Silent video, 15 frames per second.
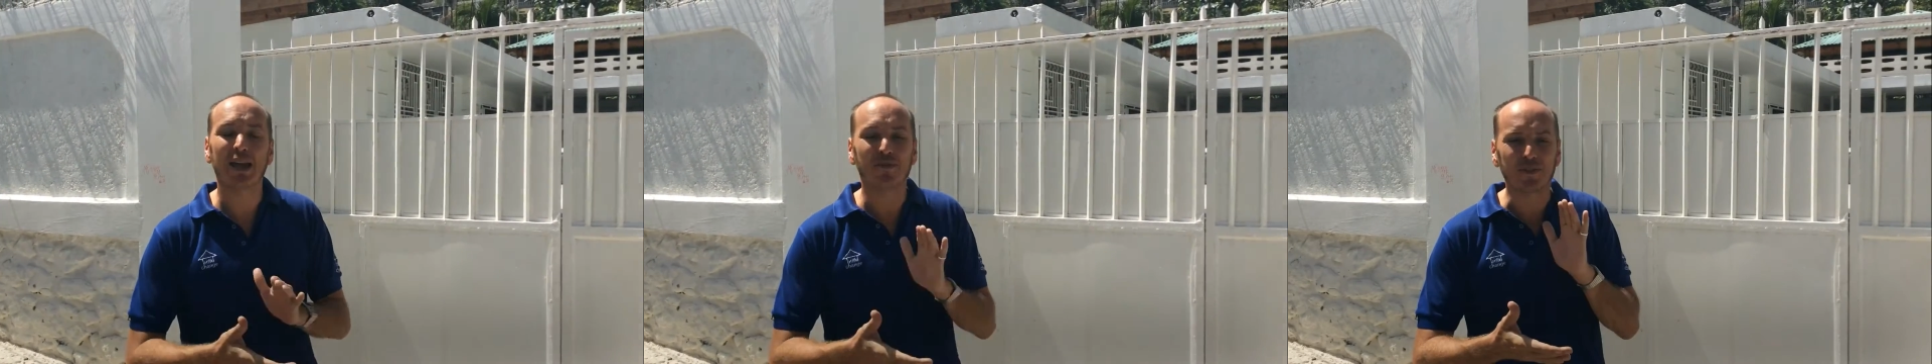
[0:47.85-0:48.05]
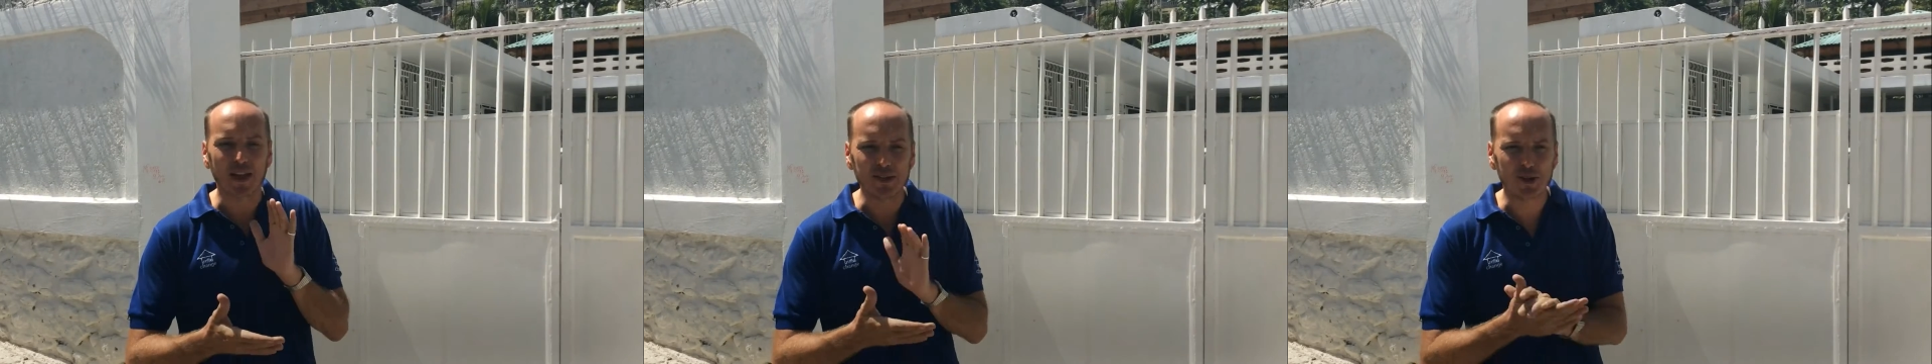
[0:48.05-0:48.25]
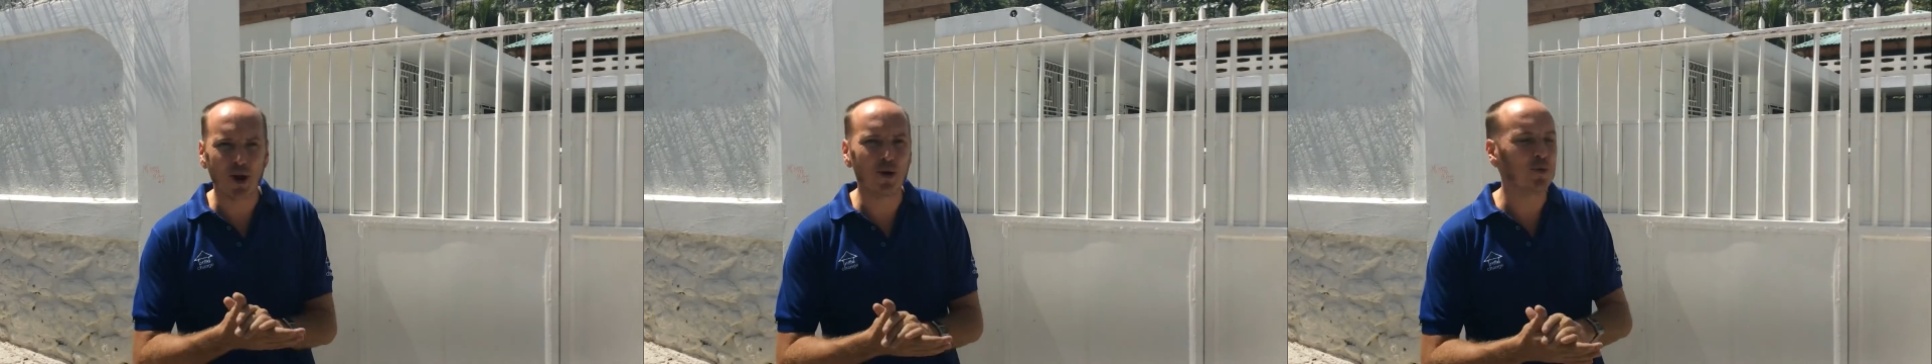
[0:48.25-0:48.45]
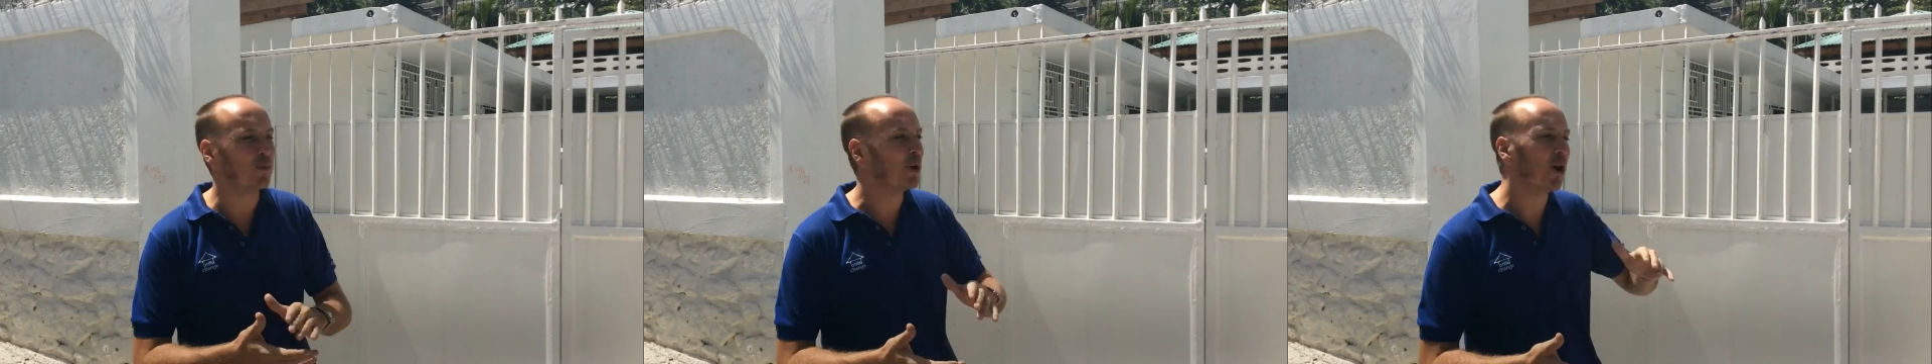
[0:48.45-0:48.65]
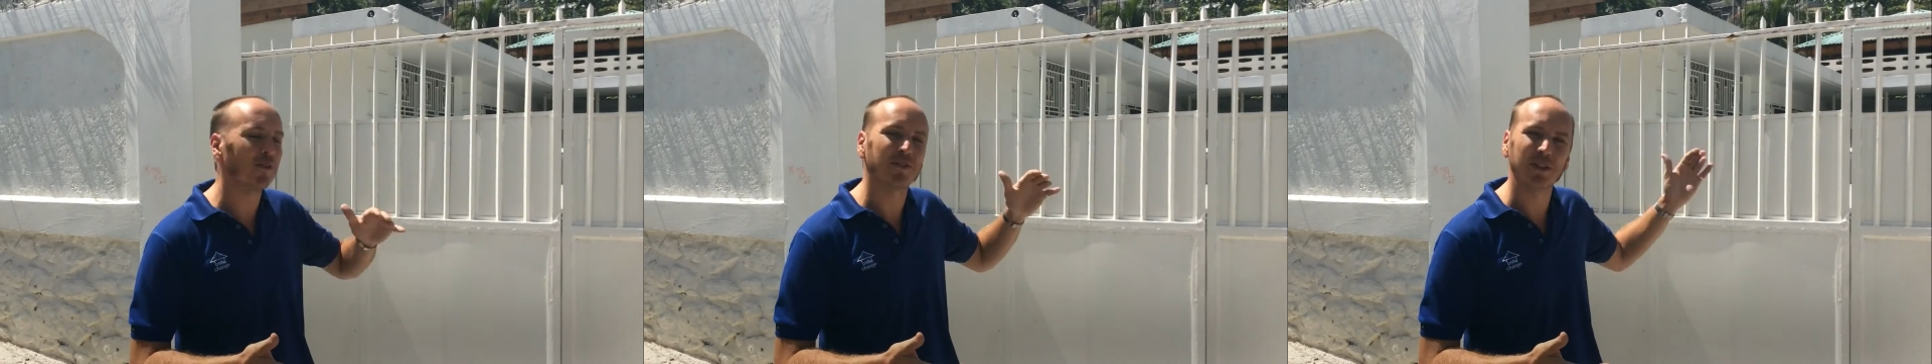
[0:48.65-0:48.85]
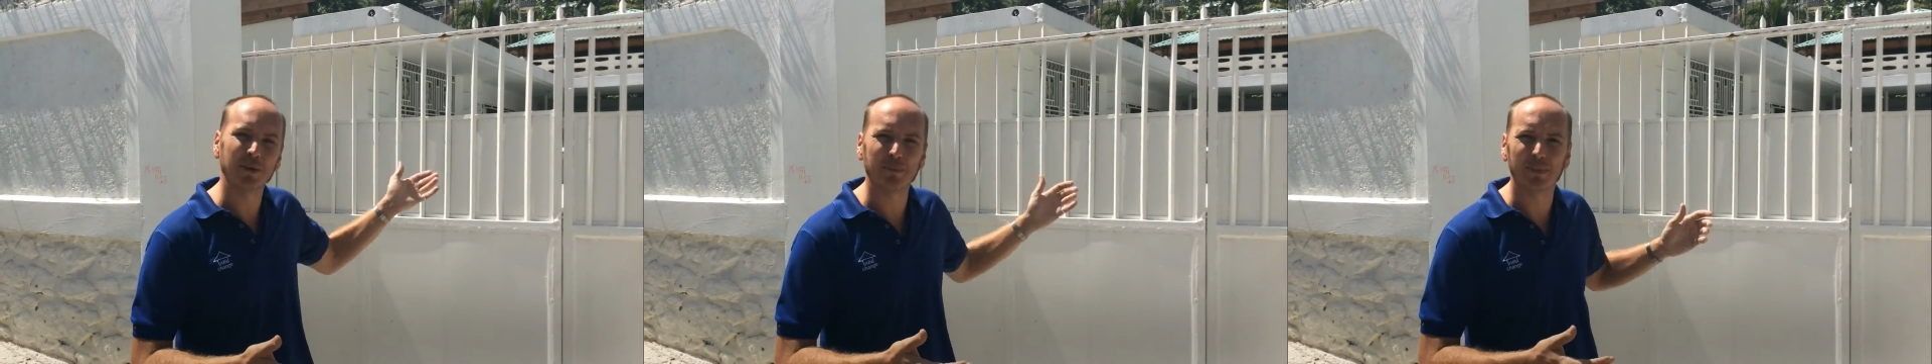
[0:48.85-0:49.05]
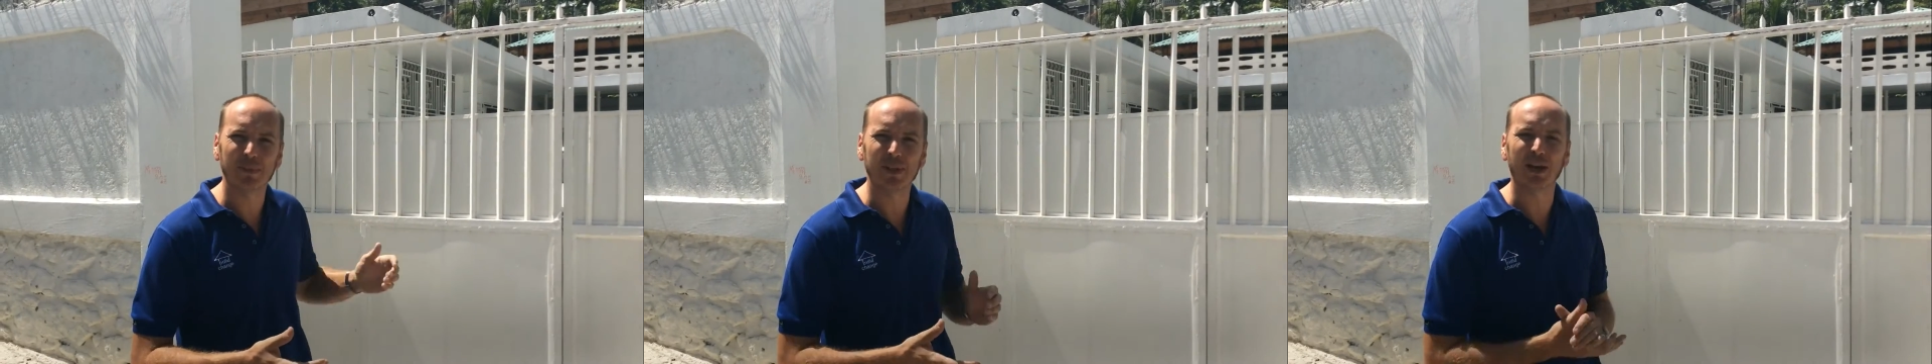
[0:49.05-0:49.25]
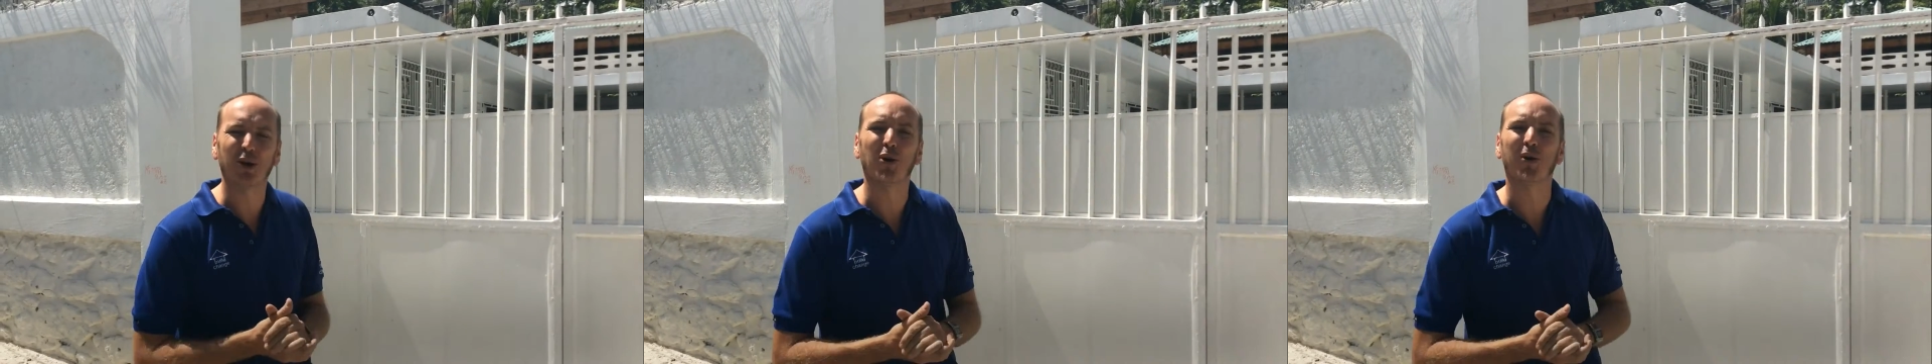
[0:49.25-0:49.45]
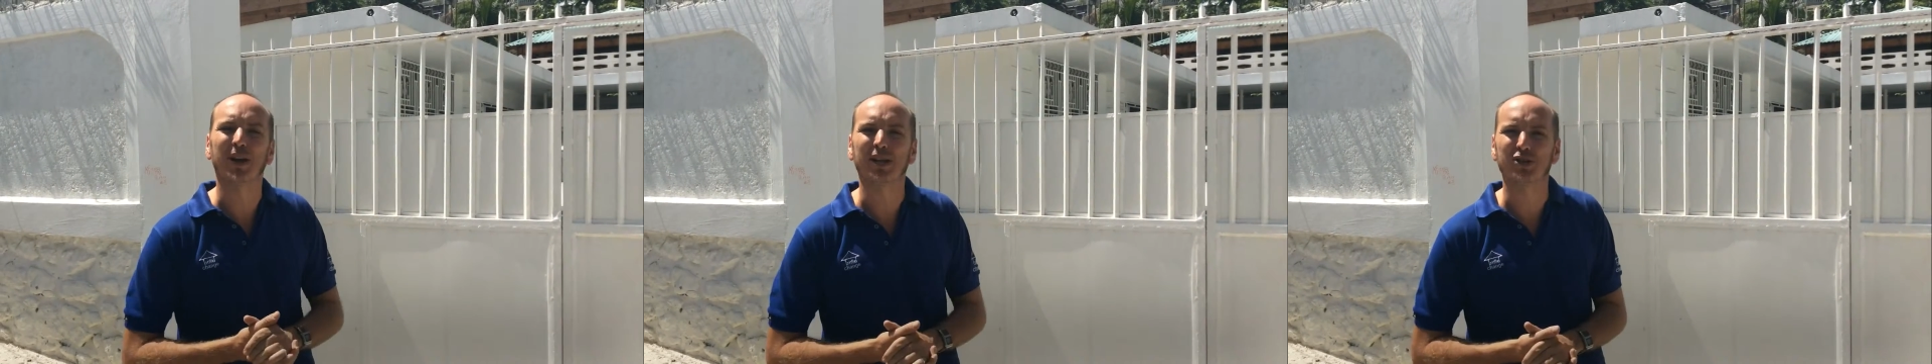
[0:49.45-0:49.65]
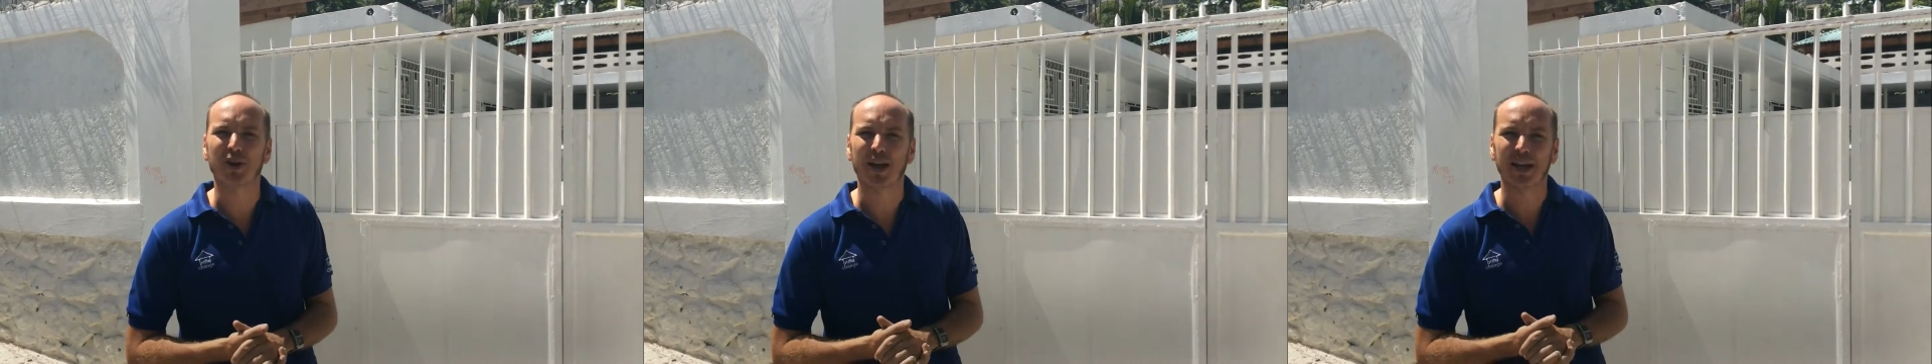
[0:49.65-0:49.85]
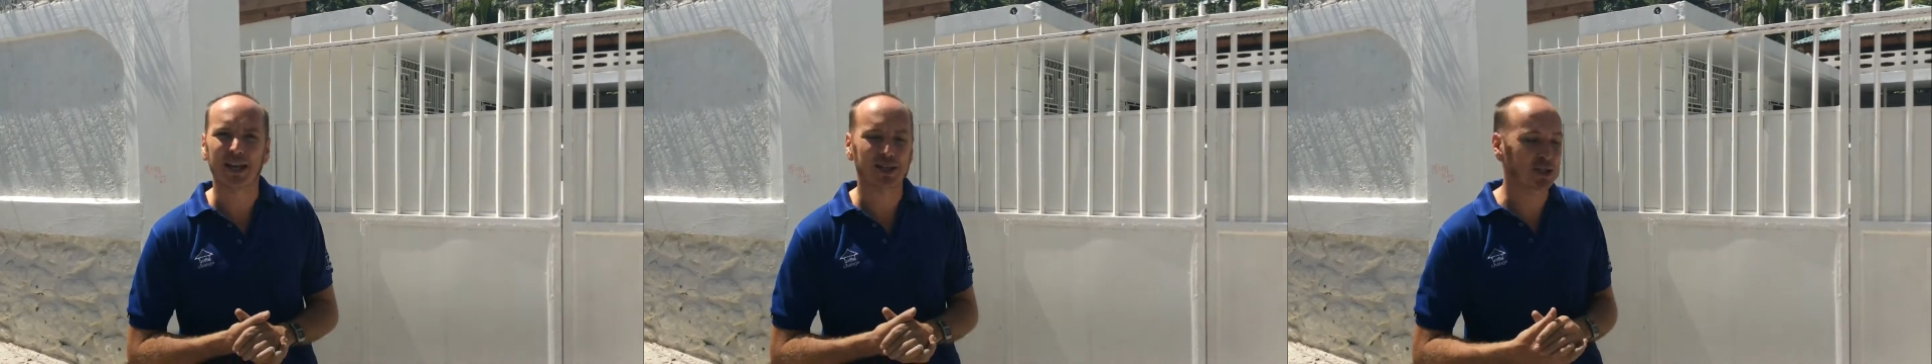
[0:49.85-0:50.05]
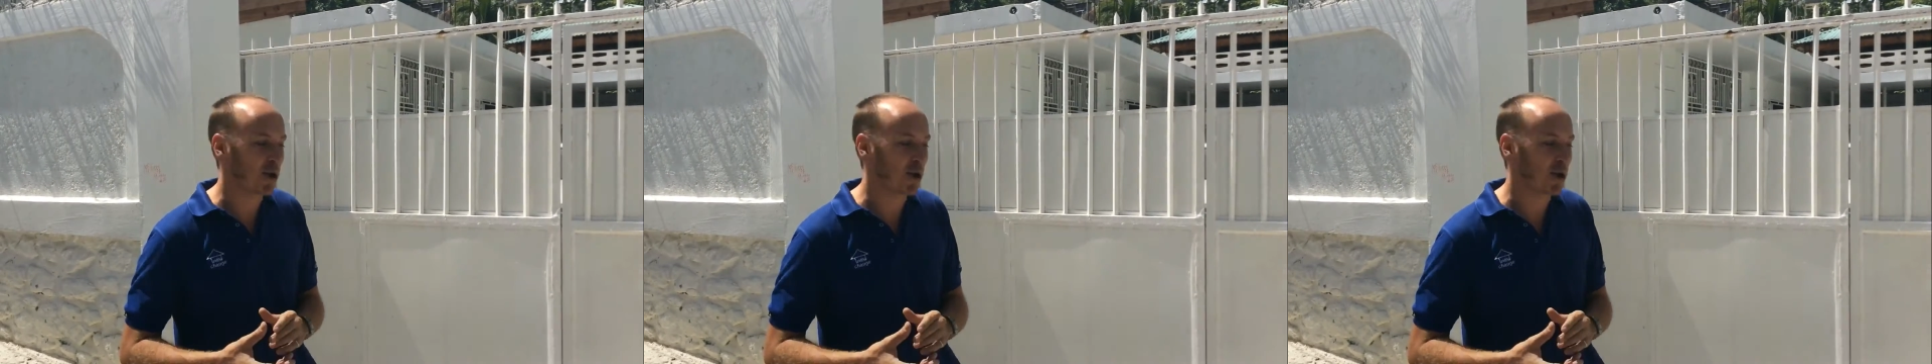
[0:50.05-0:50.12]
If they don't, we offer them the according training.